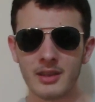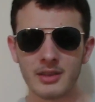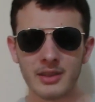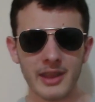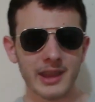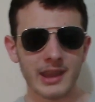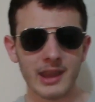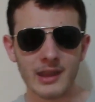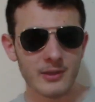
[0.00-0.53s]

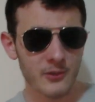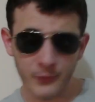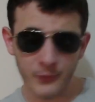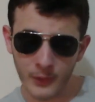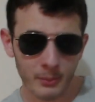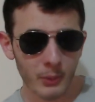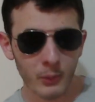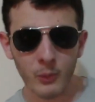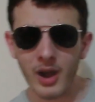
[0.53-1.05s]
Like, it's
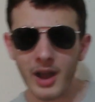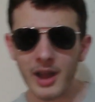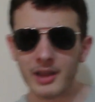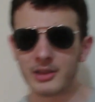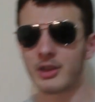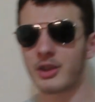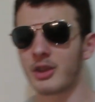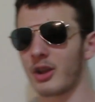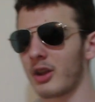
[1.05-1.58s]
from a
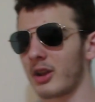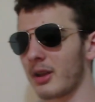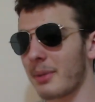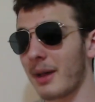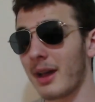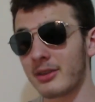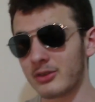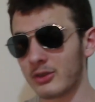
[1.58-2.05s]
while ago, about